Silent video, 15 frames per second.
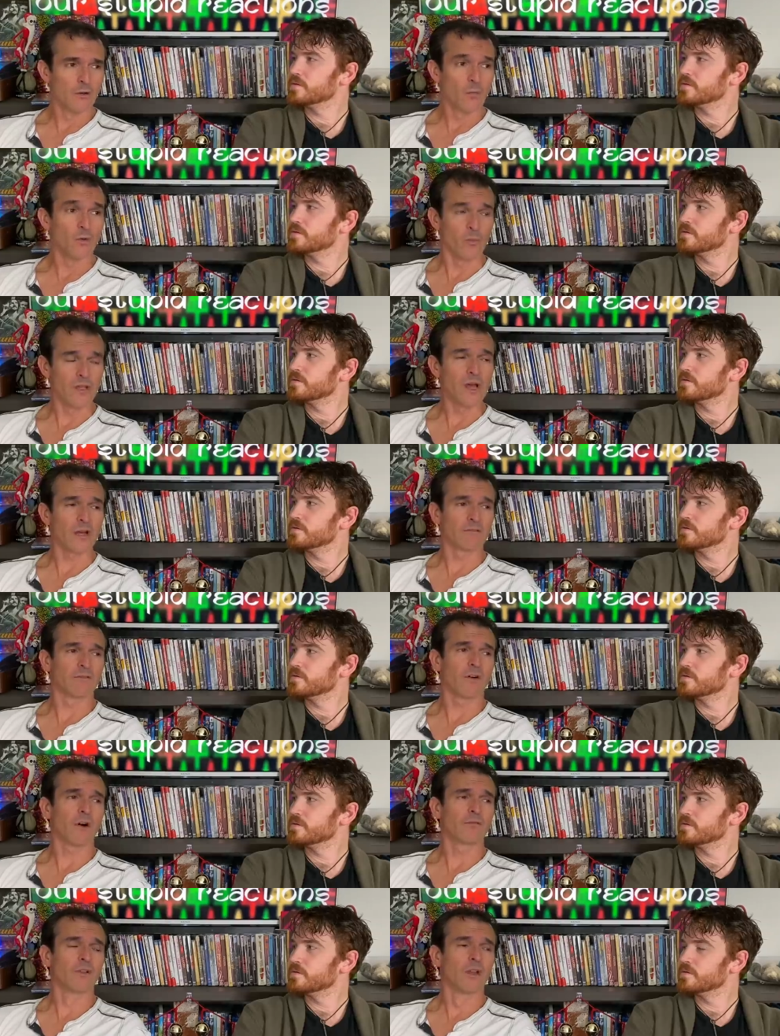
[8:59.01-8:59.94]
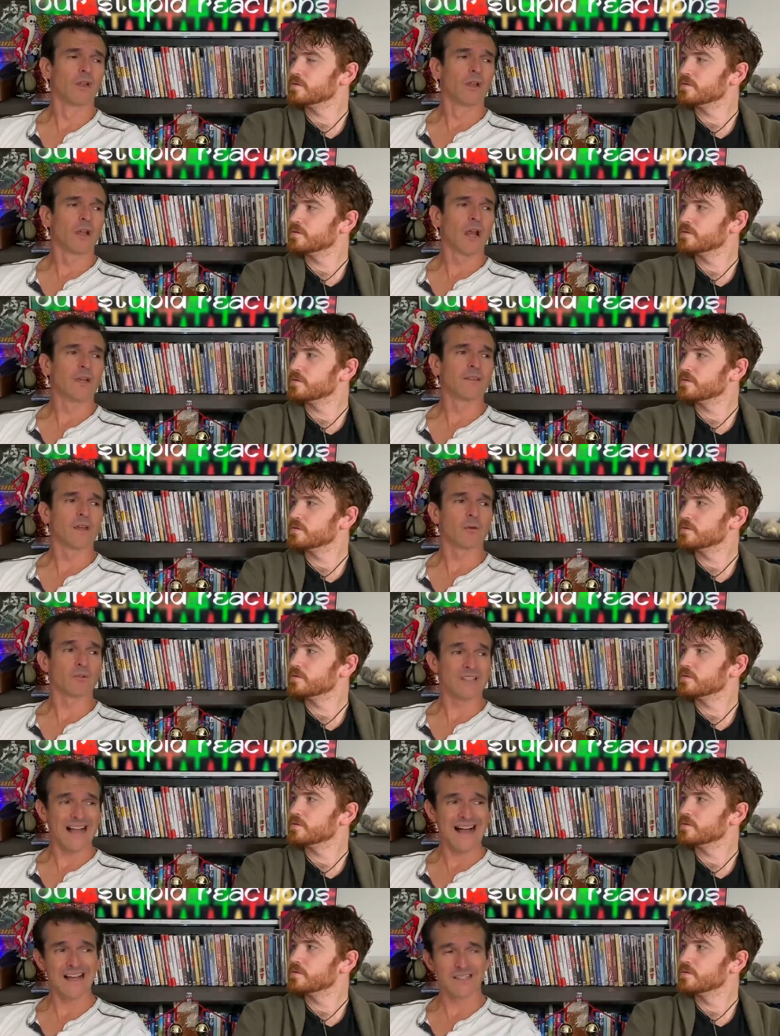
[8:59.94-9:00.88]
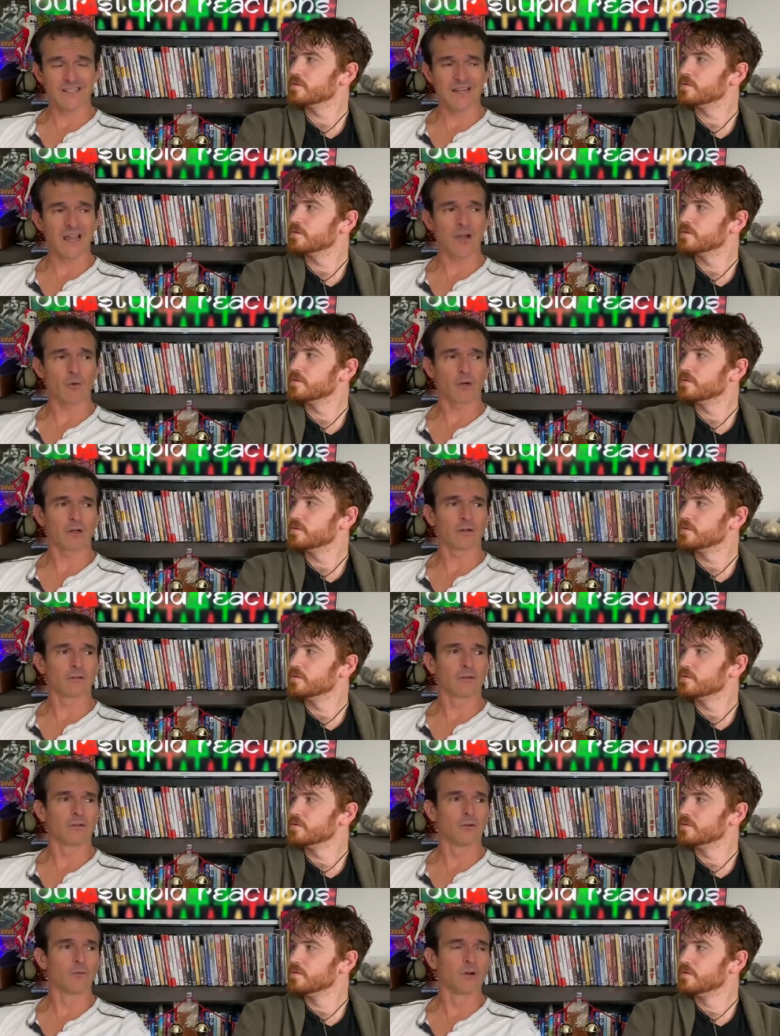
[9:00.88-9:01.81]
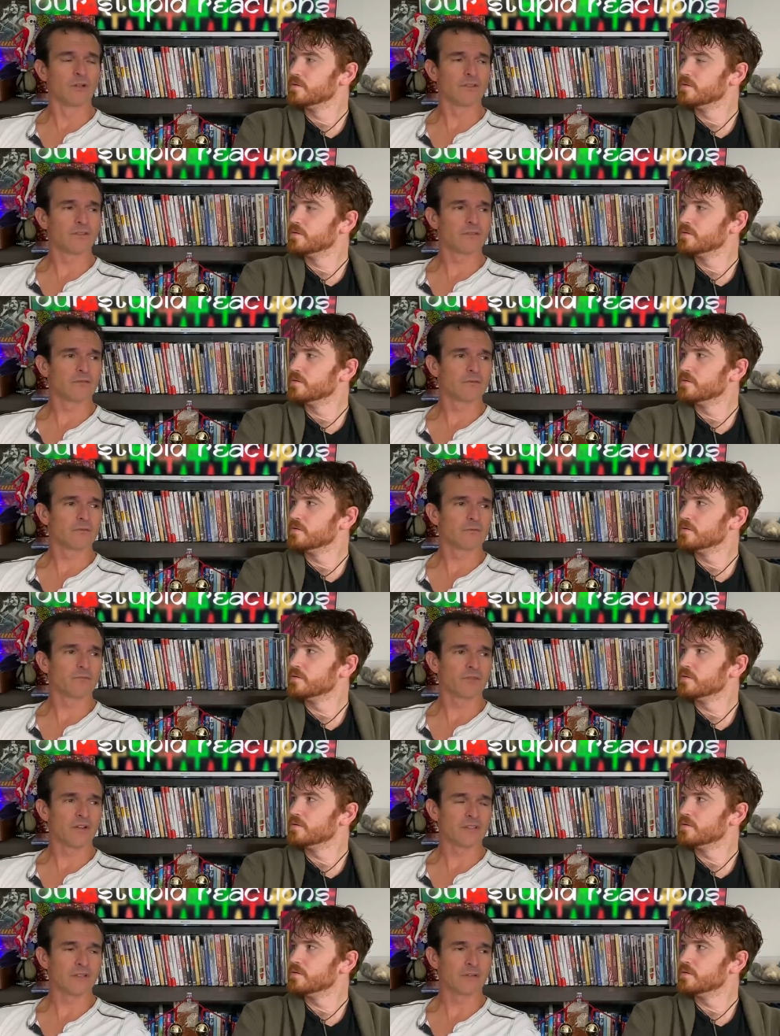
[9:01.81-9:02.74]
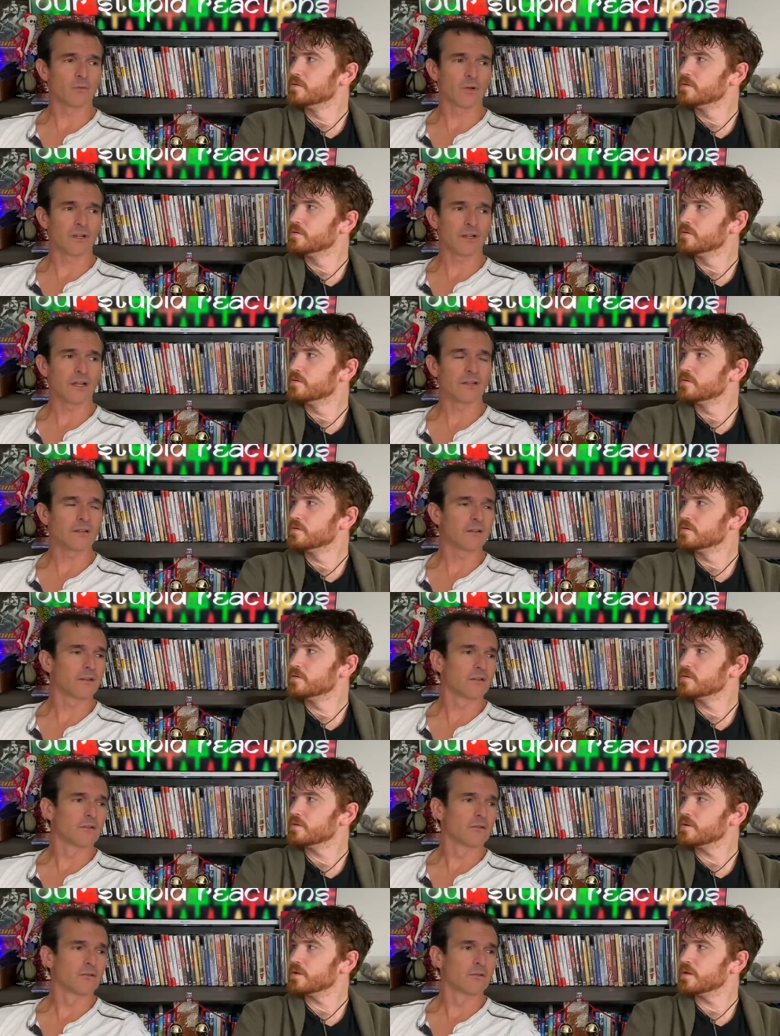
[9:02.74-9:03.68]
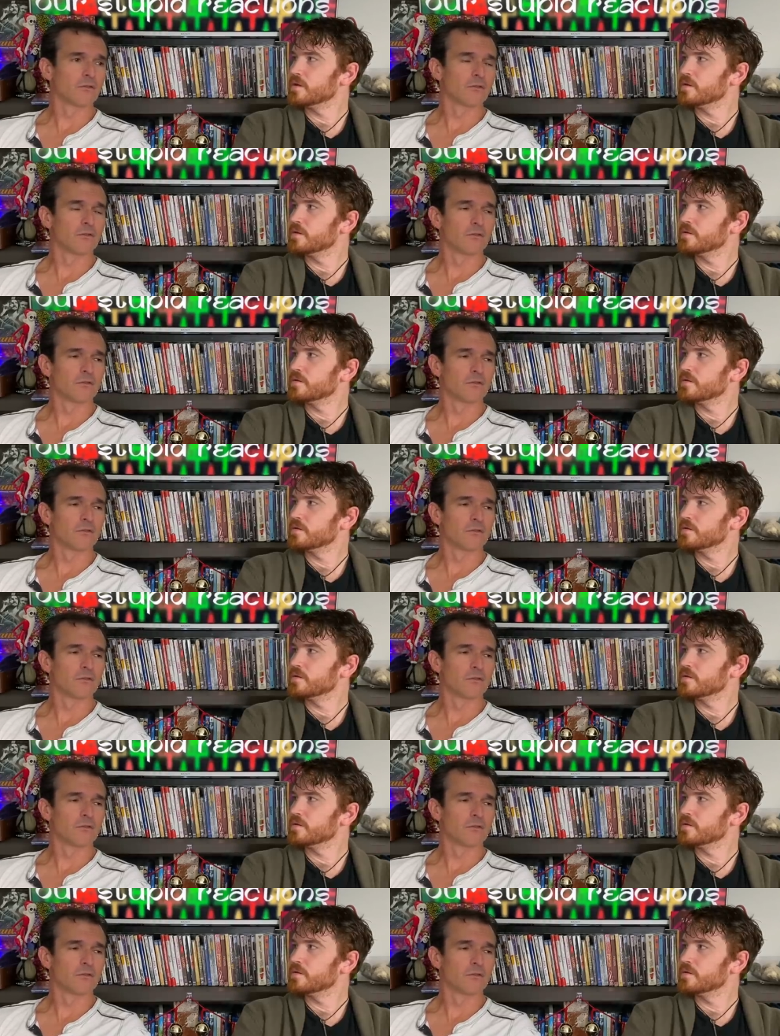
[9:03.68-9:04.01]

Speaker 1: When we got involved. And then it was Eisenhower who was president when it ended. Yeah.